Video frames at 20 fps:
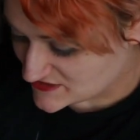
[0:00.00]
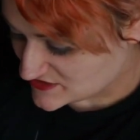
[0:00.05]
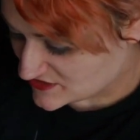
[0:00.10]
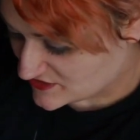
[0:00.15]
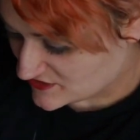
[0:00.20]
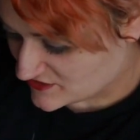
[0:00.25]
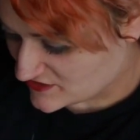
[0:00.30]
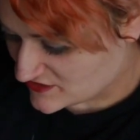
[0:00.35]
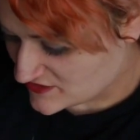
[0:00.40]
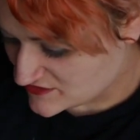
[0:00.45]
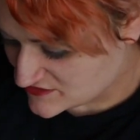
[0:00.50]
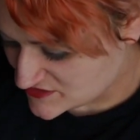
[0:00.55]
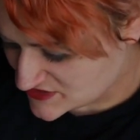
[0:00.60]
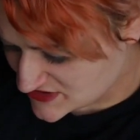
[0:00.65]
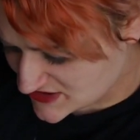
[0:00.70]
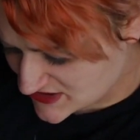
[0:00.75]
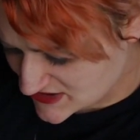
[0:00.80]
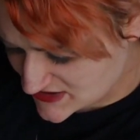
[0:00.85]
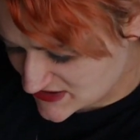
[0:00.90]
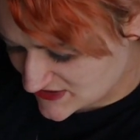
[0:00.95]
So I'm
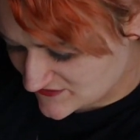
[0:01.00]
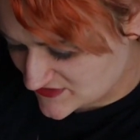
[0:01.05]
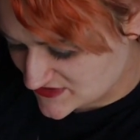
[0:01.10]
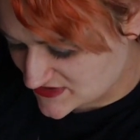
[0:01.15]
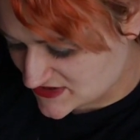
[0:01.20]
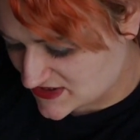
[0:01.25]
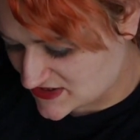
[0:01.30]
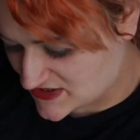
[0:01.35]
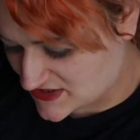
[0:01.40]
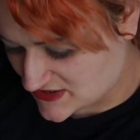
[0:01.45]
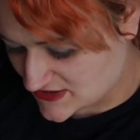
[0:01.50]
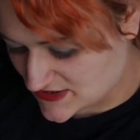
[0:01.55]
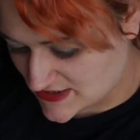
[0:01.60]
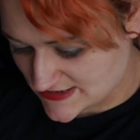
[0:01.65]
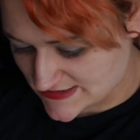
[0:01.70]
just gonna see if there's anything